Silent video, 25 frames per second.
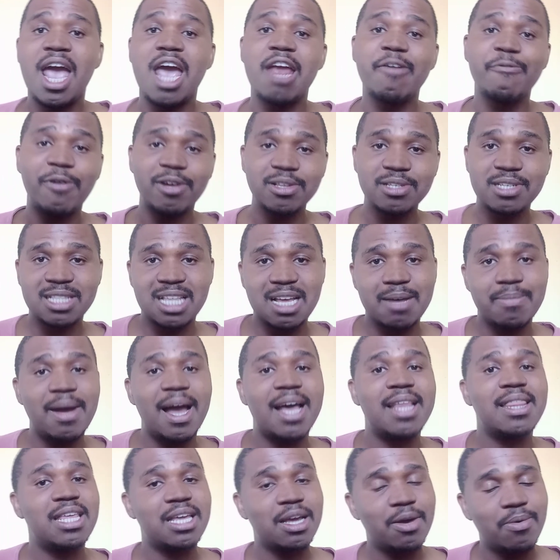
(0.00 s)
In front of them,
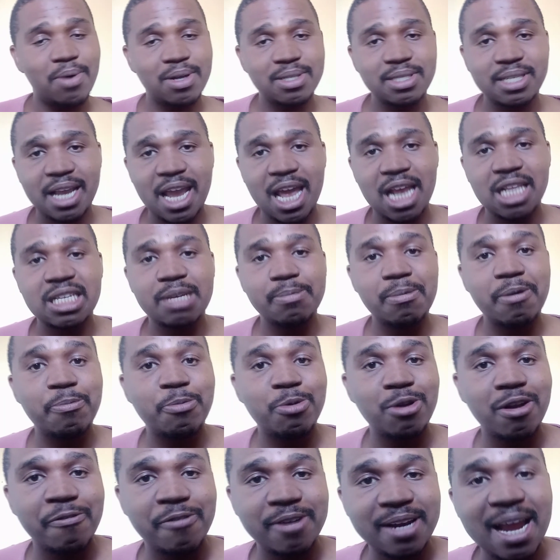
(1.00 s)
I think once again it's going to
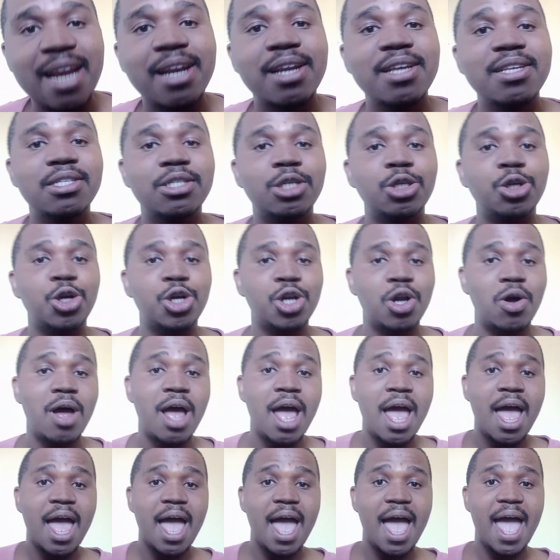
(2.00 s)
be Bruno Fernandes, you
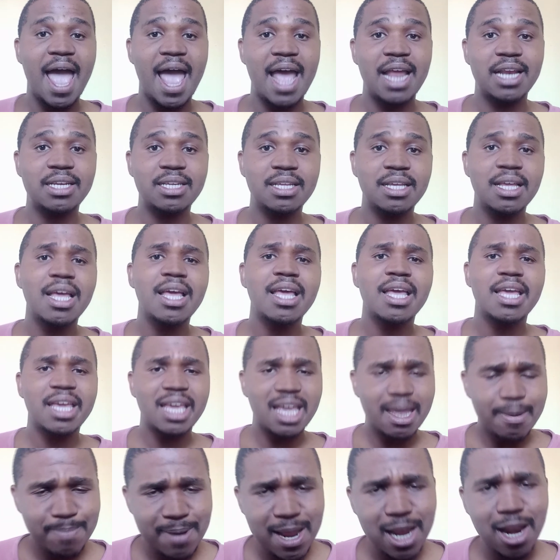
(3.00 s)
know. And
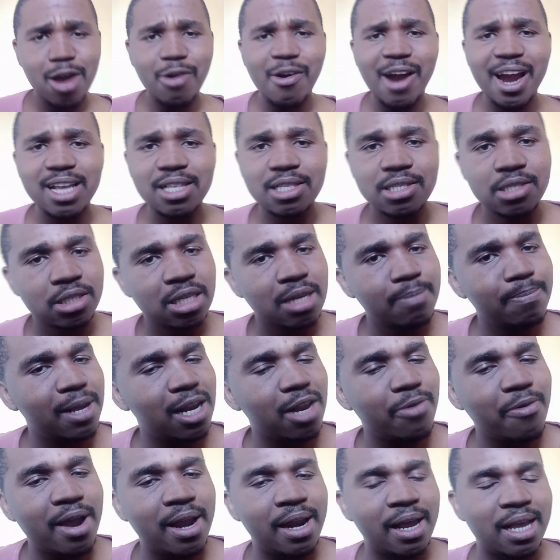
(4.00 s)
he played all right. He
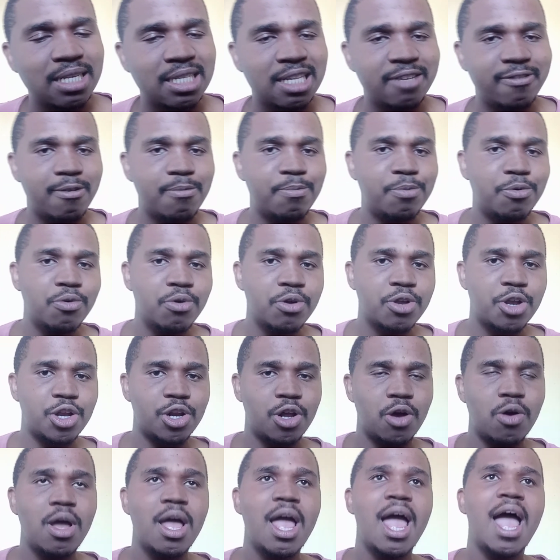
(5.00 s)
played all right against Liverpool,
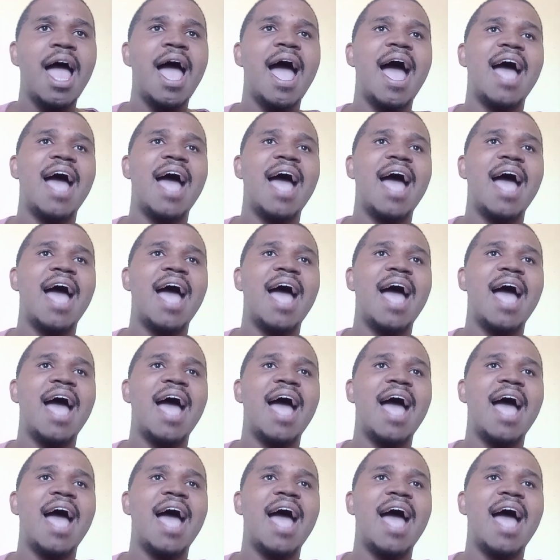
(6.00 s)
you know.